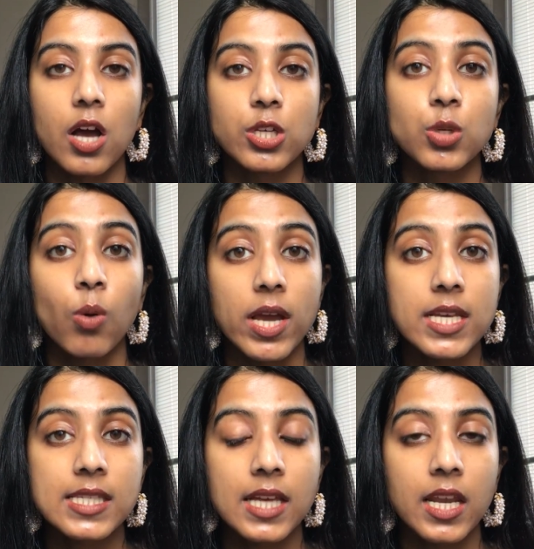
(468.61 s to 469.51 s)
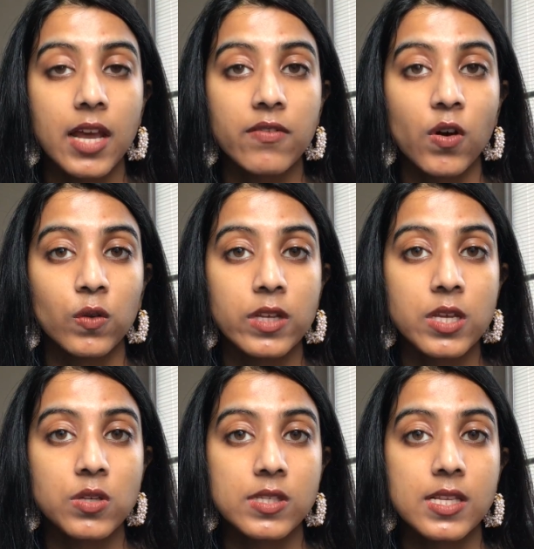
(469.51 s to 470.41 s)
twice, and I've only
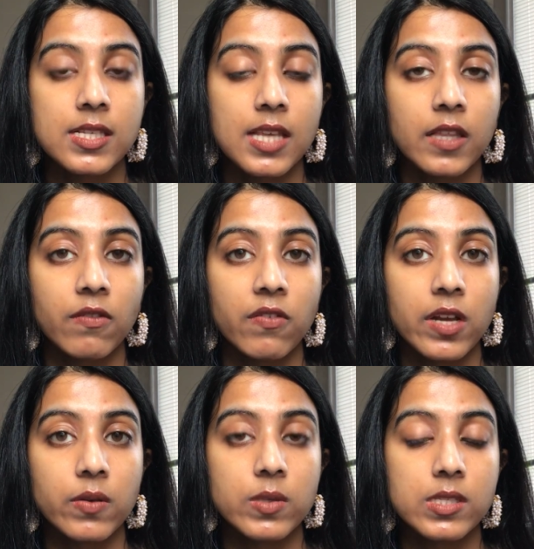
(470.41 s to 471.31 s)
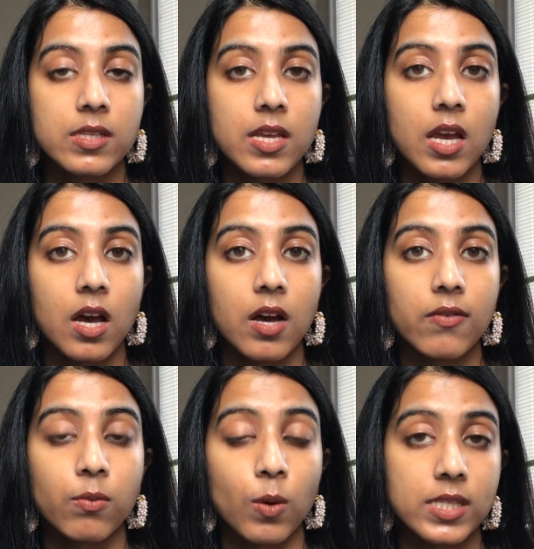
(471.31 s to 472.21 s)
used this at the frequency of
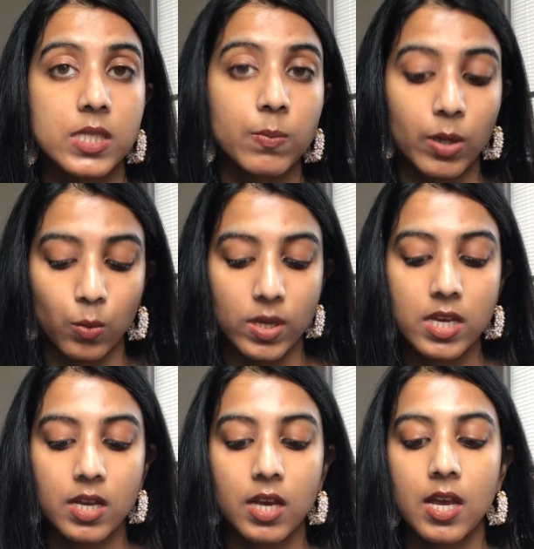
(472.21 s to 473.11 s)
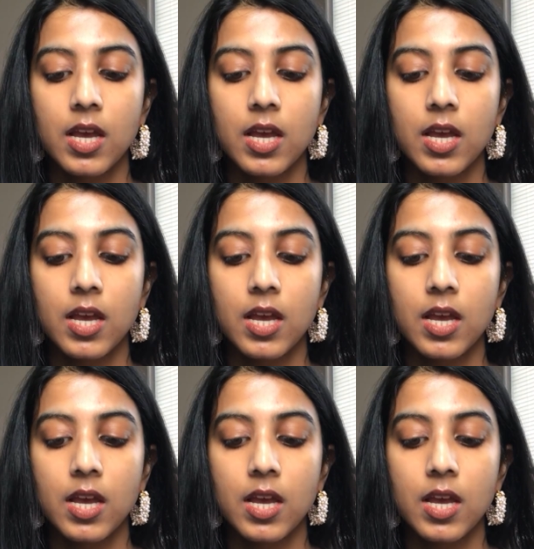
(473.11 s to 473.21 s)
once per week.